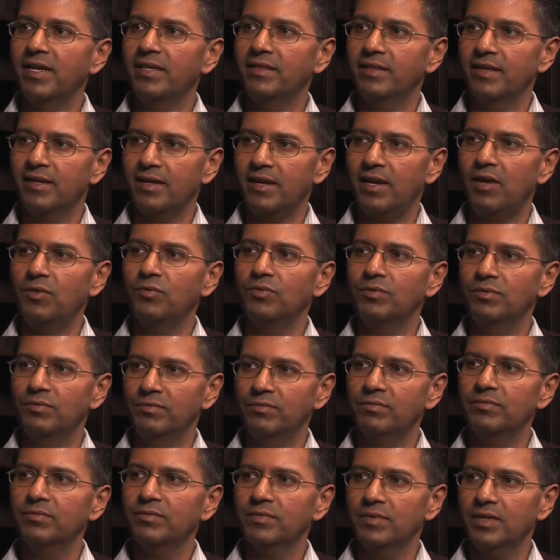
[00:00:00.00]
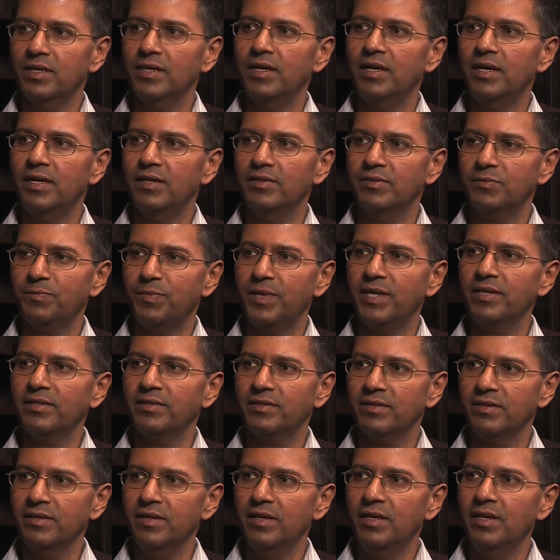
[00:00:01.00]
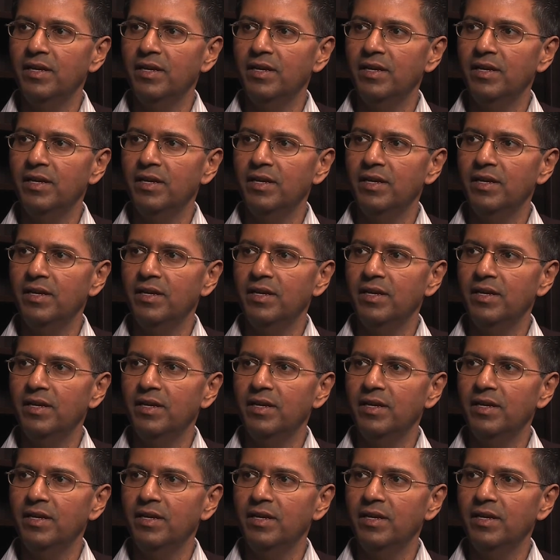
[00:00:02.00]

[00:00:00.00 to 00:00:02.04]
in the cloud uh, space.